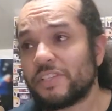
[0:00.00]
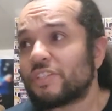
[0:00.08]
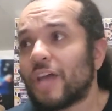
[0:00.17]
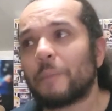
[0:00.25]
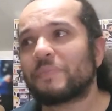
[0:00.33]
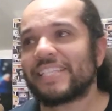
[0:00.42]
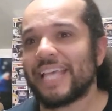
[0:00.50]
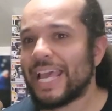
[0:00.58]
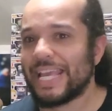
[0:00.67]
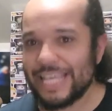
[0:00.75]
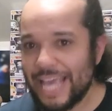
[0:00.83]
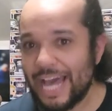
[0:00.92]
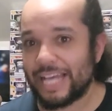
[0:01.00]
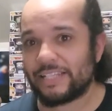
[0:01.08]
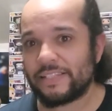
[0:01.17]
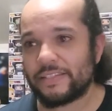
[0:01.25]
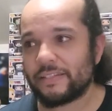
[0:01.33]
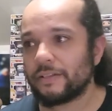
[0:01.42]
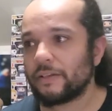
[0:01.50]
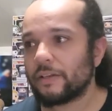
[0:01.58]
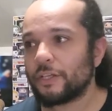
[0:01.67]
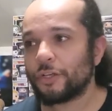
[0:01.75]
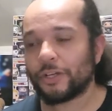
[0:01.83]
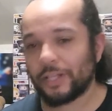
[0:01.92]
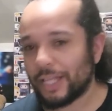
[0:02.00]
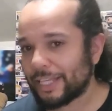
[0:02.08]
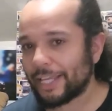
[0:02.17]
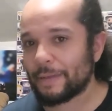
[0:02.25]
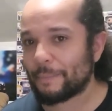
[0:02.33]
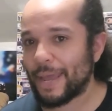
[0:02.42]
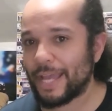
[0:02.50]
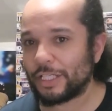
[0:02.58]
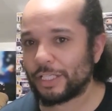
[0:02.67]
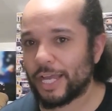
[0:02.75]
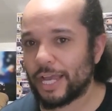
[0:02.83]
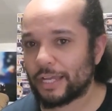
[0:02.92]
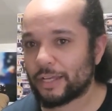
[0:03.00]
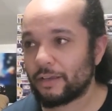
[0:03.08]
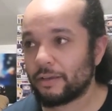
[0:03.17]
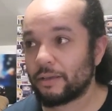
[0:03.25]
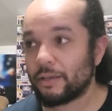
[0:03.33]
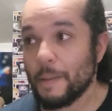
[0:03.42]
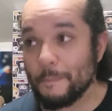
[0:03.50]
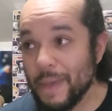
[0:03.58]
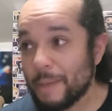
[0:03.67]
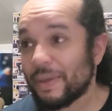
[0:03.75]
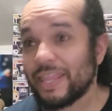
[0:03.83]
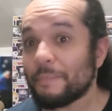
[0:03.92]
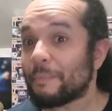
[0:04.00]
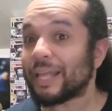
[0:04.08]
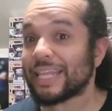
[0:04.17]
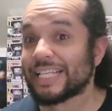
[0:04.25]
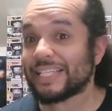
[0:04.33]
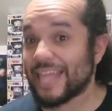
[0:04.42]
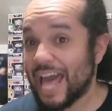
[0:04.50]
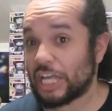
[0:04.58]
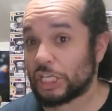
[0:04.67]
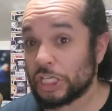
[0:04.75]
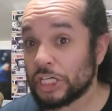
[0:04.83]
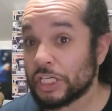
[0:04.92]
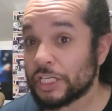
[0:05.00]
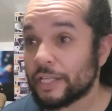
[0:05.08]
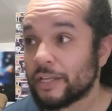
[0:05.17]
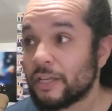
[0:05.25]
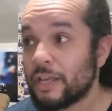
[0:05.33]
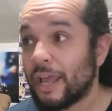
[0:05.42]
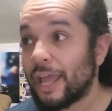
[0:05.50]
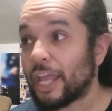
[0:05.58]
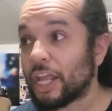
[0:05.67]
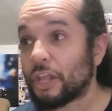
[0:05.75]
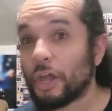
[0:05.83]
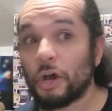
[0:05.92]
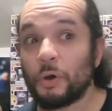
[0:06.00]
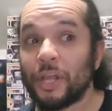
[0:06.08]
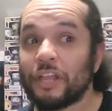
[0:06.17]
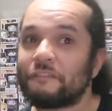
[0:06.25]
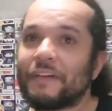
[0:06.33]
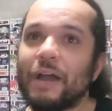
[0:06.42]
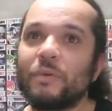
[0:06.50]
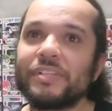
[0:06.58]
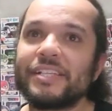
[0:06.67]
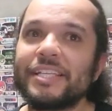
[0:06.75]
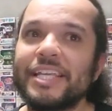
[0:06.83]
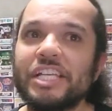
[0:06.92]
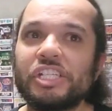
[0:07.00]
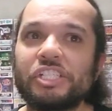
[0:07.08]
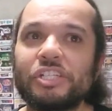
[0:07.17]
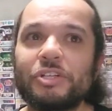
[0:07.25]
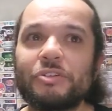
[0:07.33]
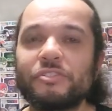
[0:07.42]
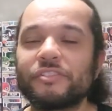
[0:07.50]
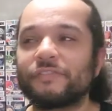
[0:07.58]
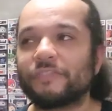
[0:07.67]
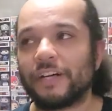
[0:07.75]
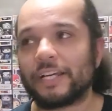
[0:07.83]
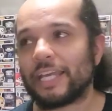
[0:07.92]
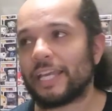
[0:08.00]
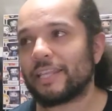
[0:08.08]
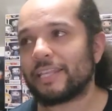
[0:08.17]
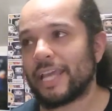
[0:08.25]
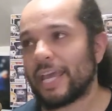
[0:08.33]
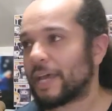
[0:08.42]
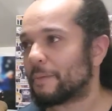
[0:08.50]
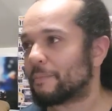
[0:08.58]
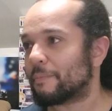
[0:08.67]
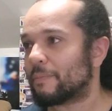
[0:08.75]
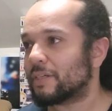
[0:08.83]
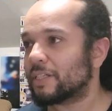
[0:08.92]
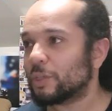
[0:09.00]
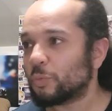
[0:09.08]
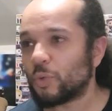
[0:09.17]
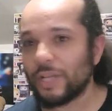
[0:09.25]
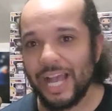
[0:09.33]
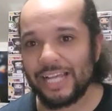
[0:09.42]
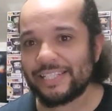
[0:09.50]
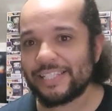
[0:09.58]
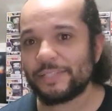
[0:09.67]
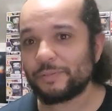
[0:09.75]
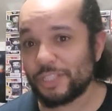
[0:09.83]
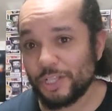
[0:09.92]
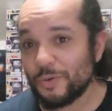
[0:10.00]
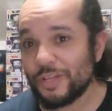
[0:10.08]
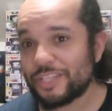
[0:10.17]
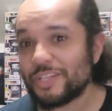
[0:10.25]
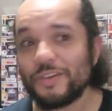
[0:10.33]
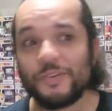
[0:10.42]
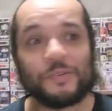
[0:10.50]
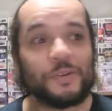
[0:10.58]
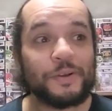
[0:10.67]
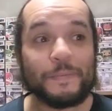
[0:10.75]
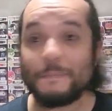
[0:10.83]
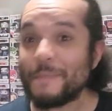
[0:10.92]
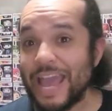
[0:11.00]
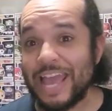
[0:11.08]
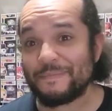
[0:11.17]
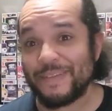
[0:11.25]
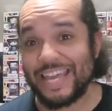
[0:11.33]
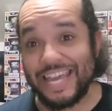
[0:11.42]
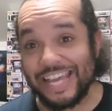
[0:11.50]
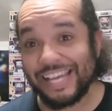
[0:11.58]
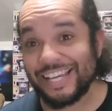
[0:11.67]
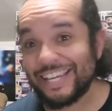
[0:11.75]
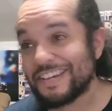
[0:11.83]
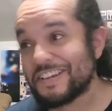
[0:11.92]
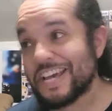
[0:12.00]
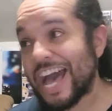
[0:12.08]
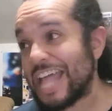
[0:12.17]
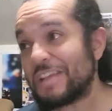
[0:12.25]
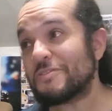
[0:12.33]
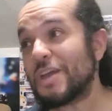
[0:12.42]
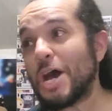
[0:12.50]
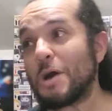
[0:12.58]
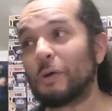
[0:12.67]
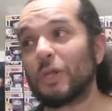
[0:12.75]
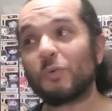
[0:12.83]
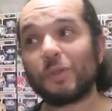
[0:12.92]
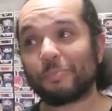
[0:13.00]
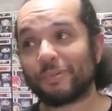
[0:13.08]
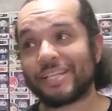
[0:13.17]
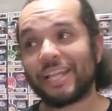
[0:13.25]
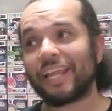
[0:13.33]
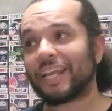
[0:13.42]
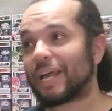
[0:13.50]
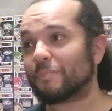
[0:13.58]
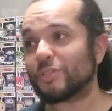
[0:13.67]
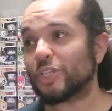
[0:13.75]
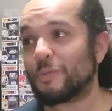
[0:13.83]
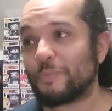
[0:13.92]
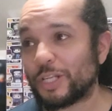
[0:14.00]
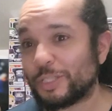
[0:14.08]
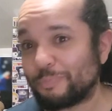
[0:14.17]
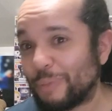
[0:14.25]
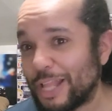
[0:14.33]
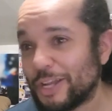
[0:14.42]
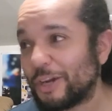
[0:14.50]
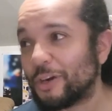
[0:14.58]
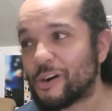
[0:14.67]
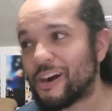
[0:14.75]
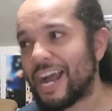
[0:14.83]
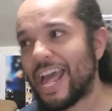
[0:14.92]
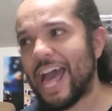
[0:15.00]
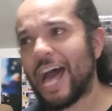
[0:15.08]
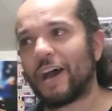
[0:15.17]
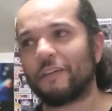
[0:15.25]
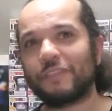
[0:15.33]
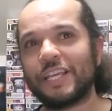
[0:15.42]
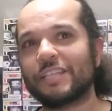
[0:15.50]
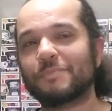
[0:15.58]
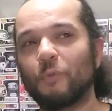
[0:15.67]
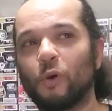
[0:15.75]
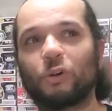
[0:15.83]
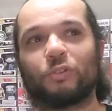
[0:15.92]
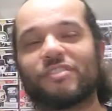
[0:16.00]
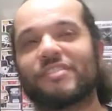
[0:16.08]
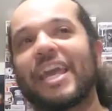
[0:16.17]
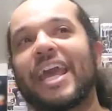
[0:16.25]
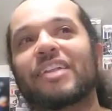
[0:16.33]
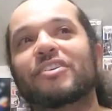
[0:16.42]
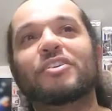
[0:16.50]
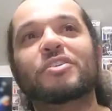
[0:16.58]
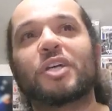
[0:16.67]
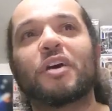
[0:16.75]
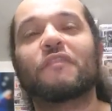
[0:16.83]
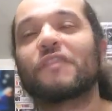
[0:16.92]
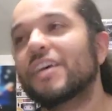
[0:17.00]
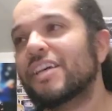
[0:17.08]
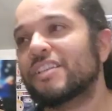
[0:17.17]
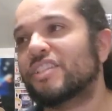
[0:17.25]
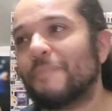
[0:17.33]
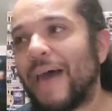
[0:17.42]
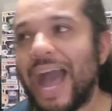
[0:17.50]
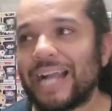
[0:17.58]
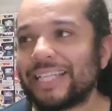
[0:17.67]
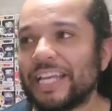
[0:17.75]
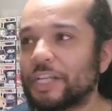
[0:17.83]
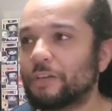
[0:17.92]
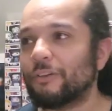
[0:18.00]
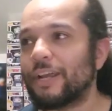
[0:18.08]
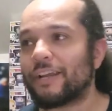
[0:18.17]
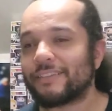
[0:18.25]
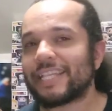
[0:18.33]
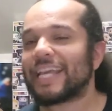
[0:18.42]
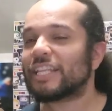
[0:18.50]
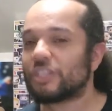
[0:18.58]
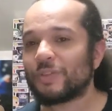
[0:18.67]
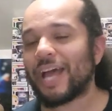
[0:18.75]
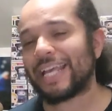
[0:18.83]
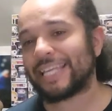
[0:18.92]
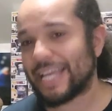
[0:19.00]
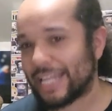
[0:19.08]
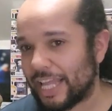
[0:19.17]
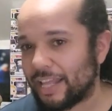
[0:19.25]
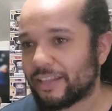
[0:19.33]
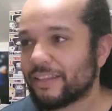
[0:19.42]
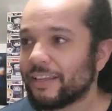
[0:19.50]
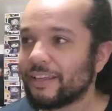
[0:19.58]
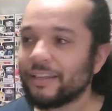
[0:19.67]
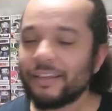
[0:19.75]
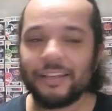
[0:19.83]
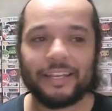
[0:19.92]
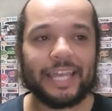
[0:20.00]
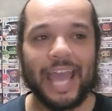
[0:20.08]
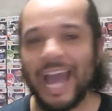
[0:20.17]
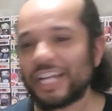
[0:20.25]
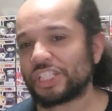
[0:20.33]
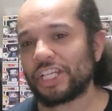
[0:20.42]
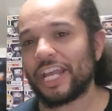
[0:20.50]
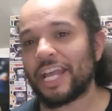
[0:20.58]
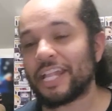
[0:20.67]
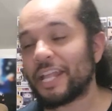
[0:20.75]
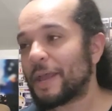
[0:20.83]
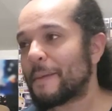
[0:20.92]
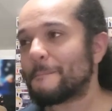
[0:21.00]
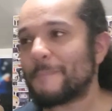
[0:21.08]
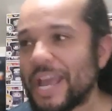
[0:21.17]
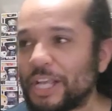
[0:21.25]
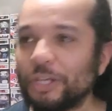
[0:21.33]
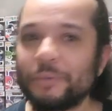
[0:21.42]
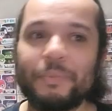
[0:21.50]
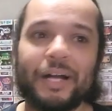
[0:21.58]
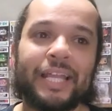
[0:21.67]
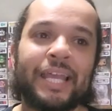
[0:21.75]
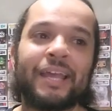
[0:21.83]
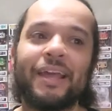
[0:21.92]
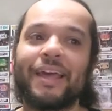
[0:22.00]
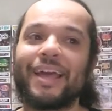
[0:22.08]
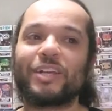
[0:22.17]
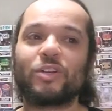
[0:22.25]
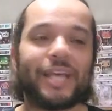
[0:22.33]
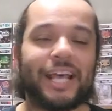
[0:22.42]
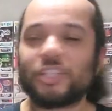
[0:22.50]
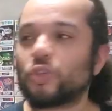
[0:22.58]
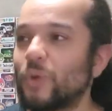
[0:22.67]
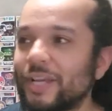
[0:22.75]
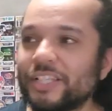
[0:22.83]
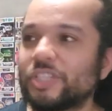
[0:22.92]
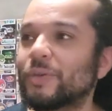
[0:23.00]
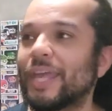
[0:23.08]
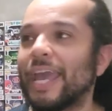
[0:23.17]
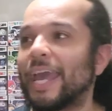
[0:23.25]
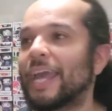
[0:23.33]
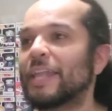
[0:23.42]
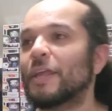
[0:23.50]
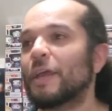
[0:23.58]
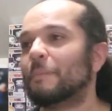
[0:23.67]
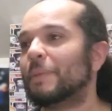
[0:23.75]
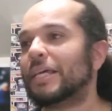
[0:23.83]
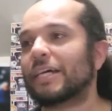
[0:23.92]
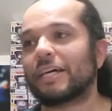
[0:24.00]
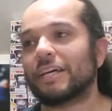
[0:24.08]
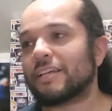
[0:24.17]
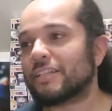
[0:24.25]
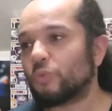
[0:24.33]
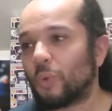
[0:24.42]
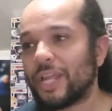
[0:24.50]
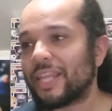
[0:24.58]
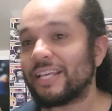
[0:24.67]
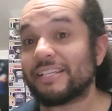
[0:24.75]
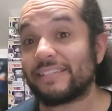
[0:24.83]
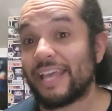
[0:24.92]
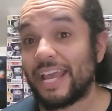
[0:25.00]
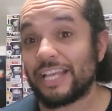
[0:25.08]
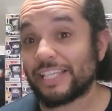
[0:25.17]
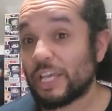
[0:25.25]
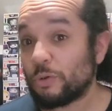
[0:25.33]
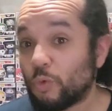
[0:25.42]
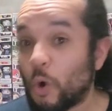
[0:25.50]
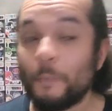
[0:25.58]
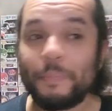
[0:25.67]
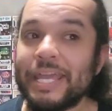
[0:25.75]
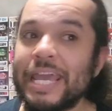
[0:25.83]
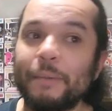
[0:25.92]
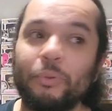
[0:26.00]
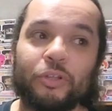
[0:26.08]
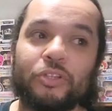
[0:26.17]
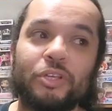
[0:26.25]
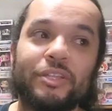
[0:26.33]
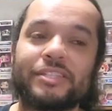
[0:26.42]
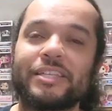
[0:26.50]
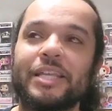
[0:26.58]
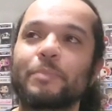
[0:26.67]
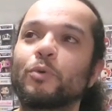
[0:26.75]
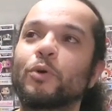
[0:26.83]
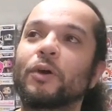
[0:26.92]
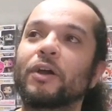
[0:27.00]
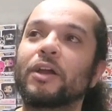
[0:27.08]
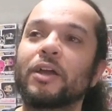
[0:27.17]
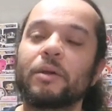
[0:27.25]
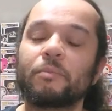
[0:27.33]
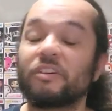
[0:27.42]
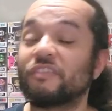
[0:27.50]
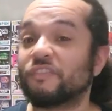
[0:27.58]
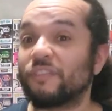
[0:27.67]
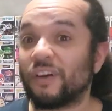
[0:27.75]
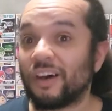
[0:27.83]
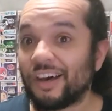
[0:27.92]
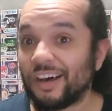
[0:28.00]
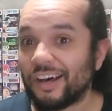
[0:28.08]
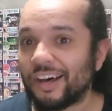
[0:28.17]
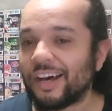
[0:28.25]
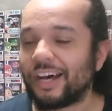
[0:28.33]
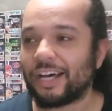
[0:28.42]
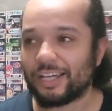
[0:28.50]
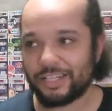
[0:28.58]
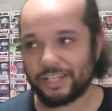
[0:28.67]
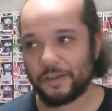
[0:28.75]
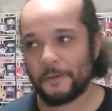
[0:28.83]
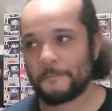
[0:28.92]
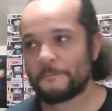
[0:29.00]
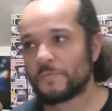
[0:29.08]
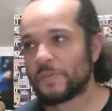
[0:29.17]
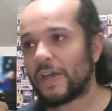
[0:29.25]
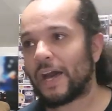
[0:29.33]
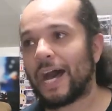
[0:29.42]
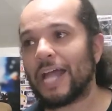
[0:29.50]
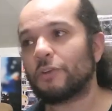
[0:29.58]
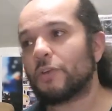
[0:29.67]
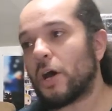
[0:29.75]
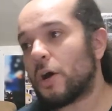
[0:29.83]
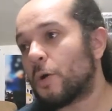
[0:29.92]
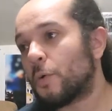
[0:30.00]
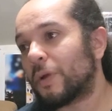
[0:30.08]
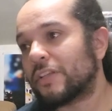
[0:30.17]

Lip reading: Stop saying yes. You're collecting a paycheck. Maybe the money's that good, you know? And if I was in his shoes, fuck it. Damn. Would I do it too? Maybe. I don't know. I don't want to pretend like I'm so much better or I have these moral standards of some acting career. It's like, dude, I get it. Cash in. Make your money as quick as you can, because one of these days he won't be able to do this anymore. But fuck. I don't know.